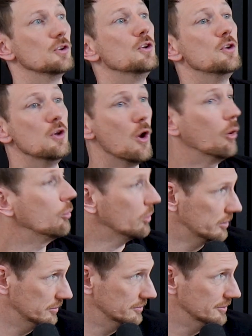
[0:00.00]
no
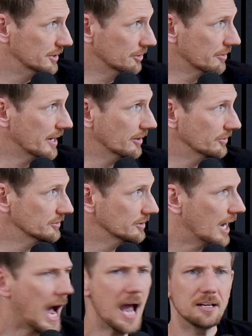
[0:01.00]
one around,
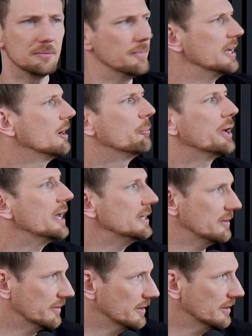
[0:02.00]
I could make up
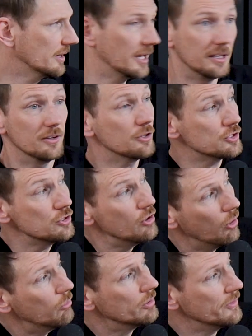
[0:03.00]
anything and there's
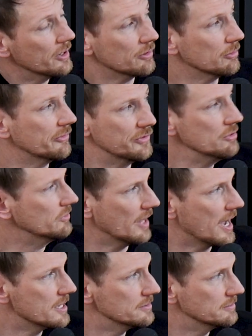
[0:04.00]
no one there to refute
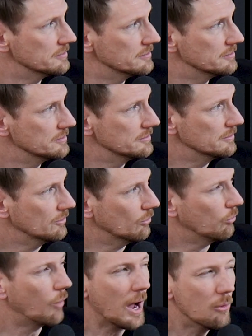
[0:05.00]
that.
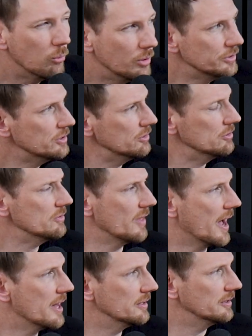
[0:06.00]
Why wouldn't you do
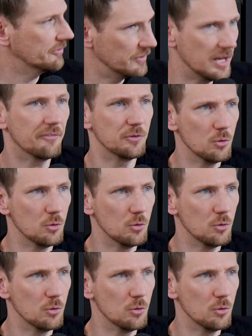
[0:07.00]
that if